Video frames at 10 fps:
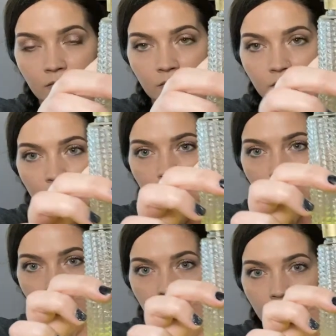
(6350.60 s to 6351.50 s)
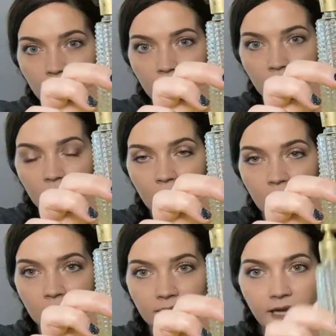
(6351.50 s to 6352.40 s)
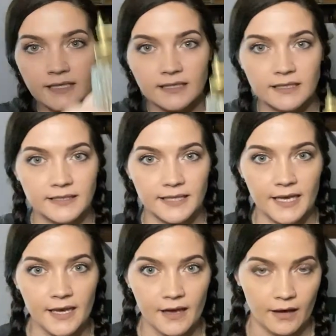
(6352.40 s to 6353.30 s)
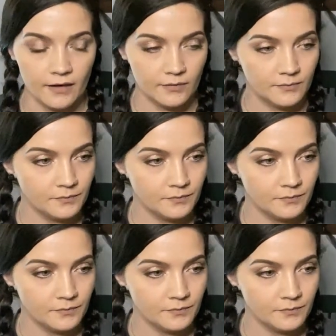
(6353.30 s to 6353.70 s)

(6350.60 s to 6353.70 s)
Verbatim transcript: Texas Tia. Texas mm-hmm. Tia.